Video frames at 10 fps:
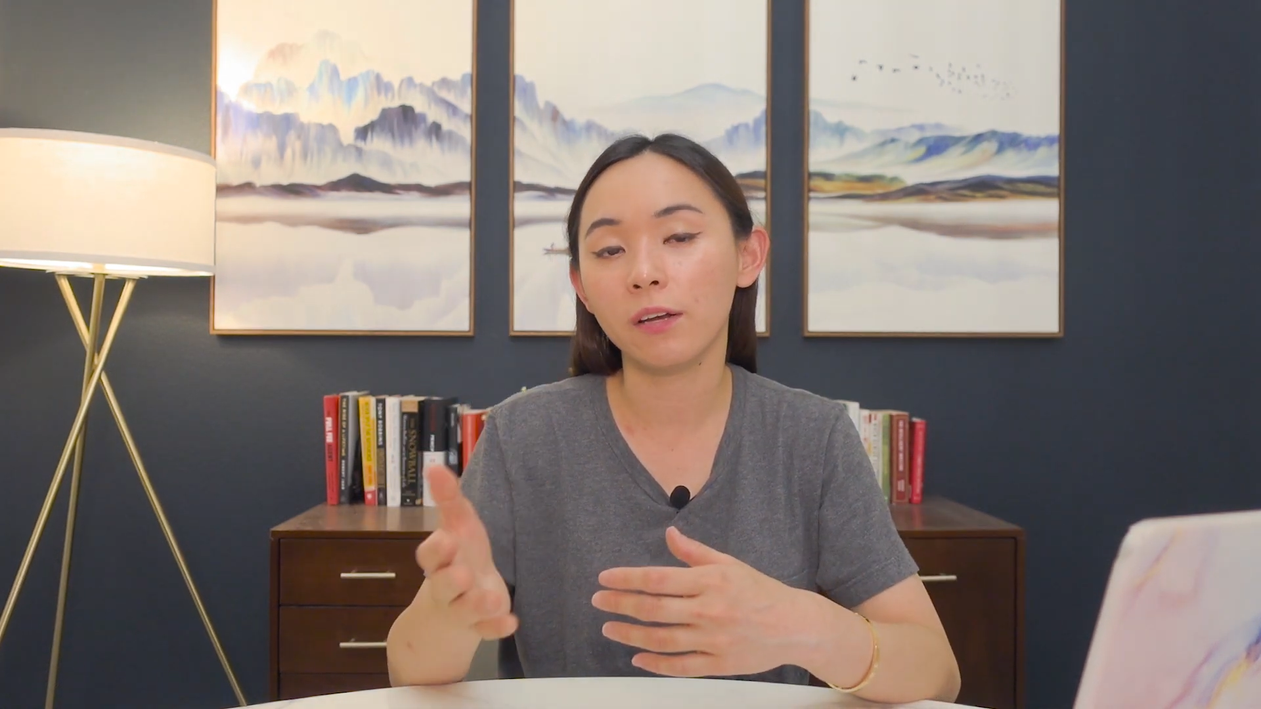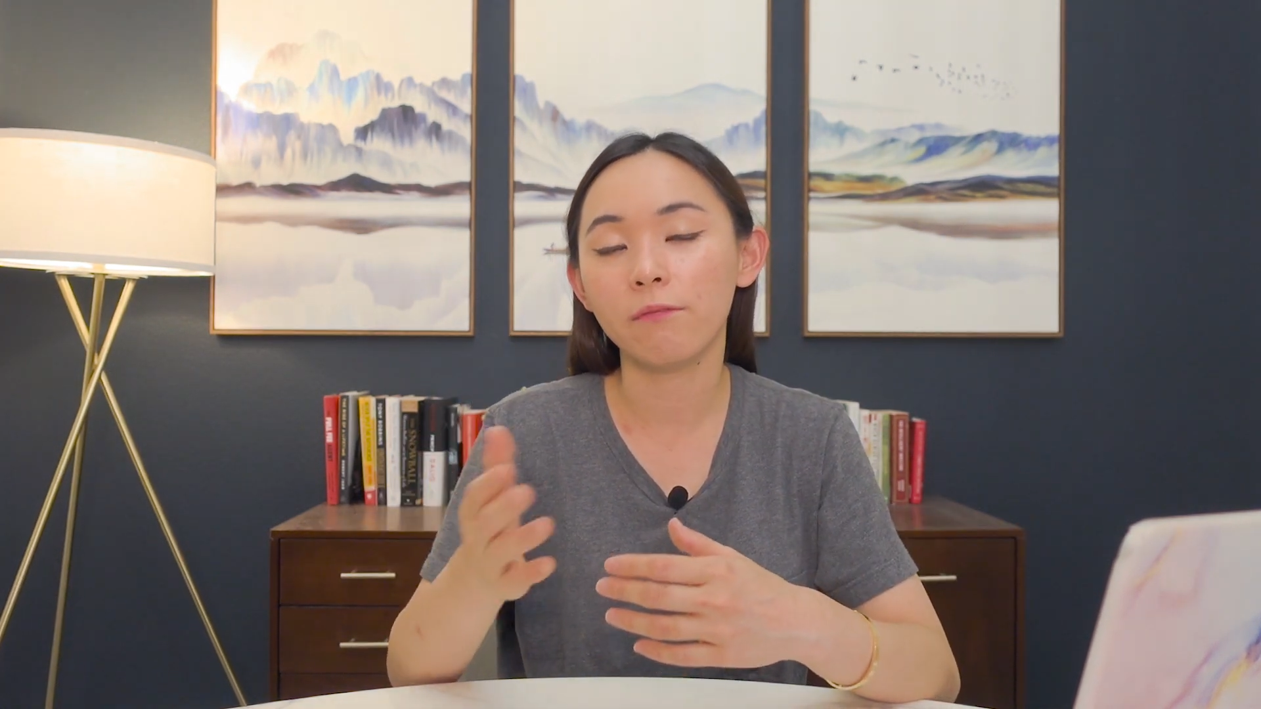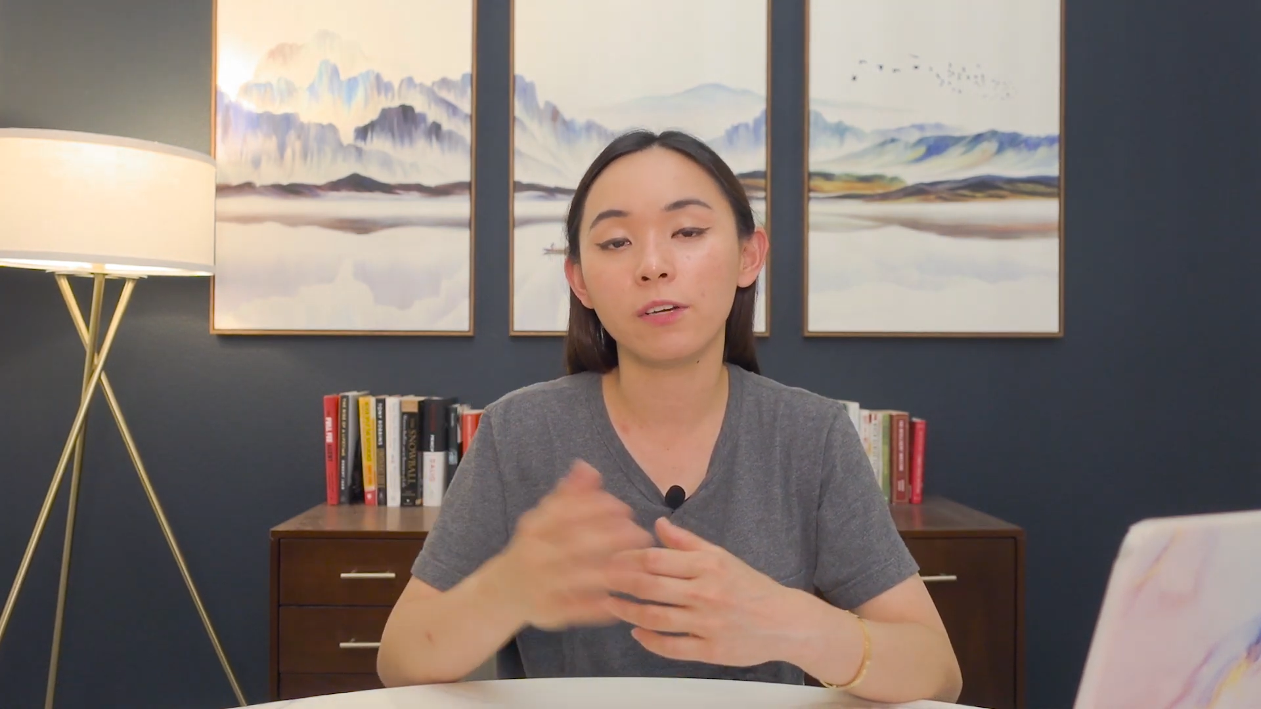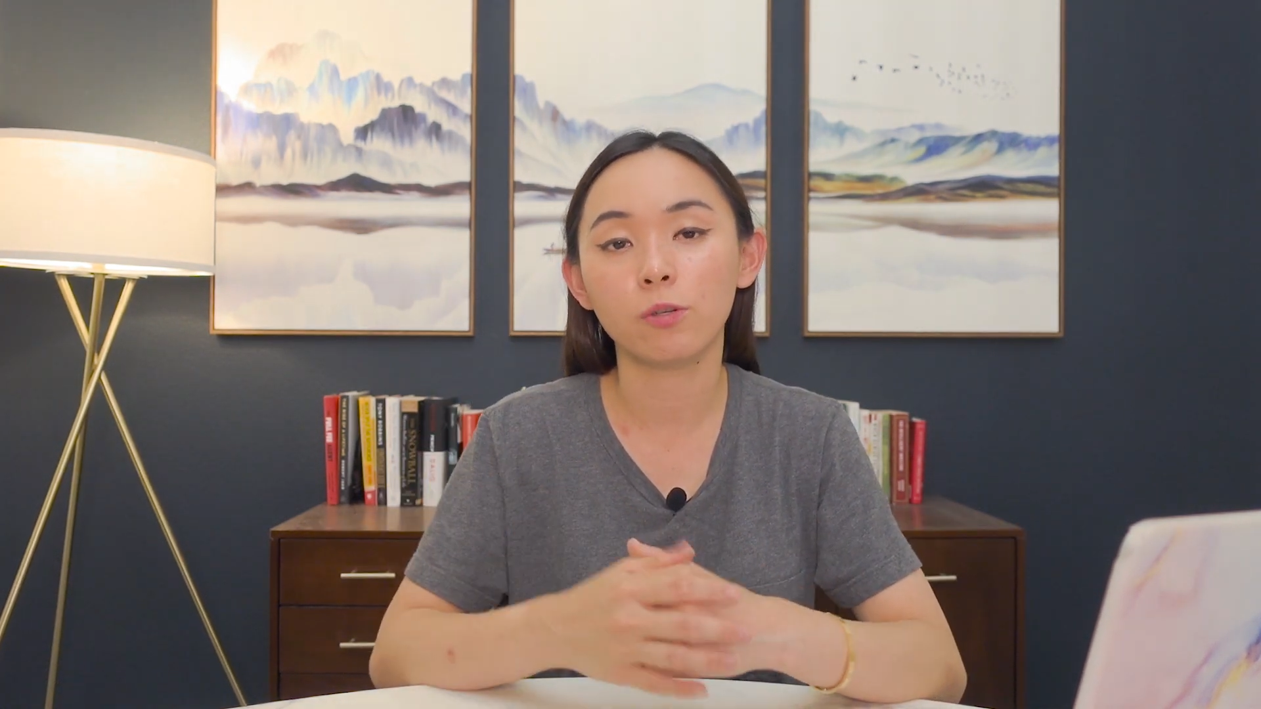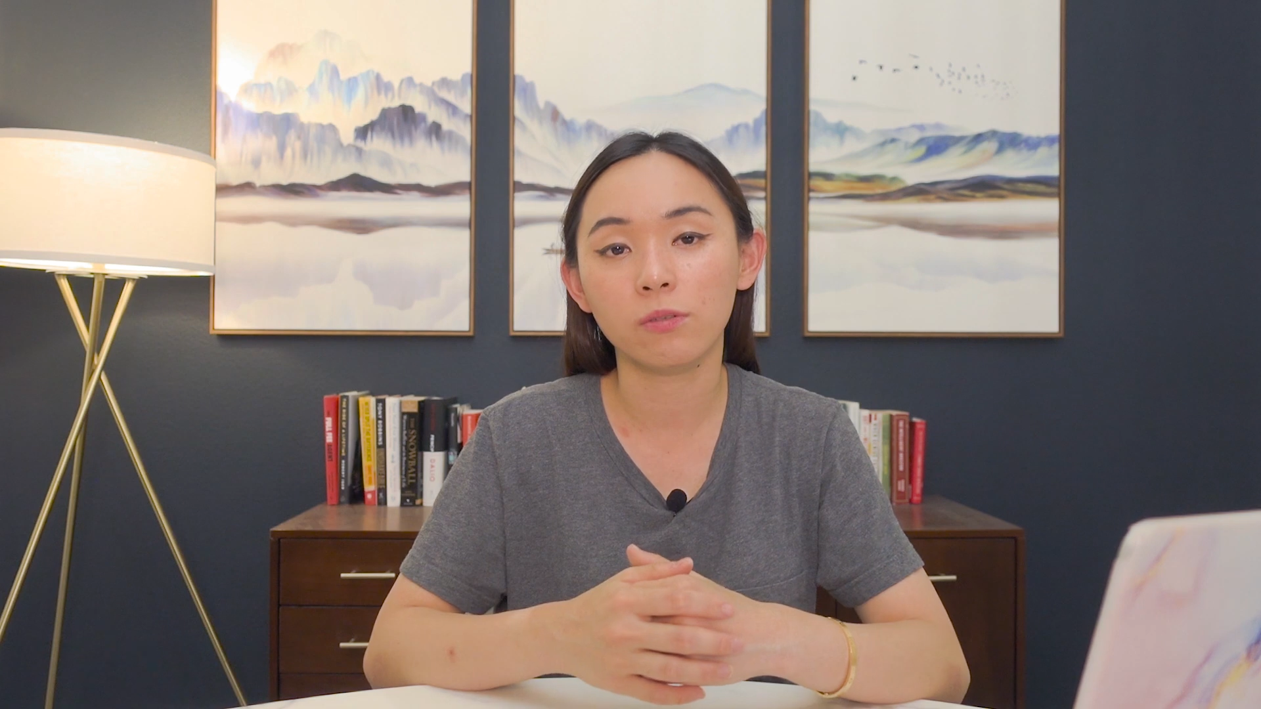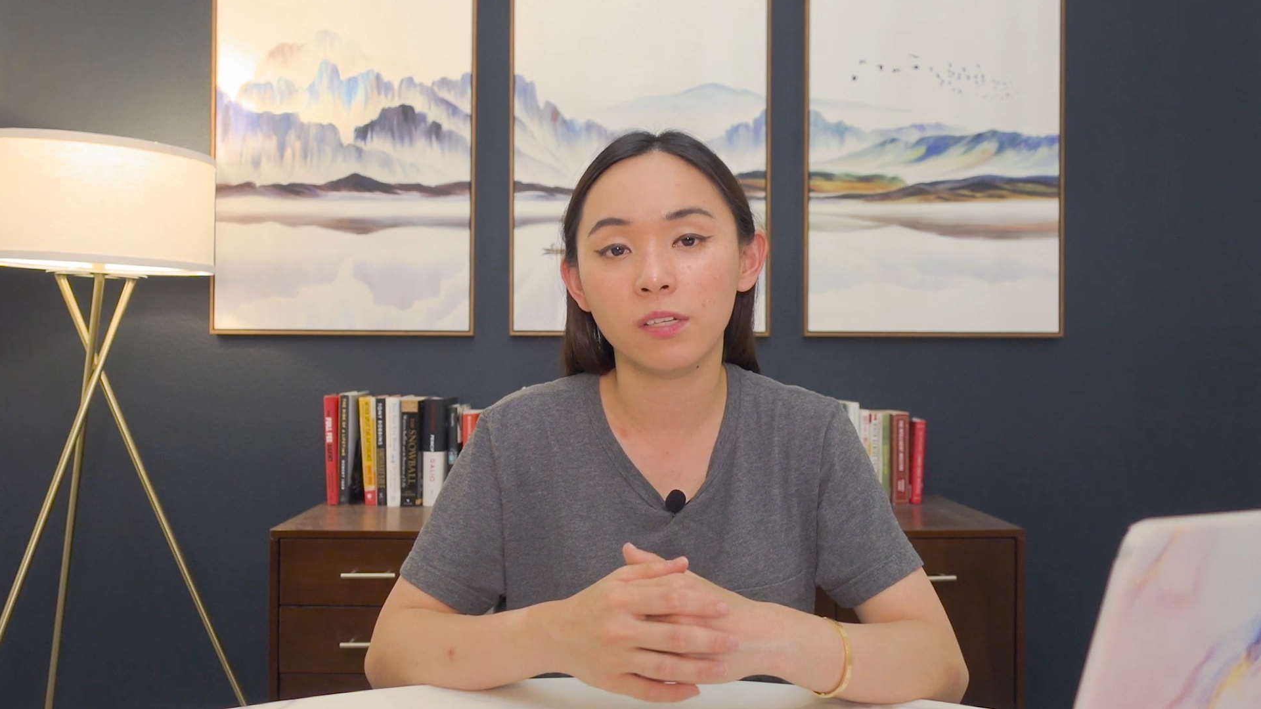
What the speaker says: individual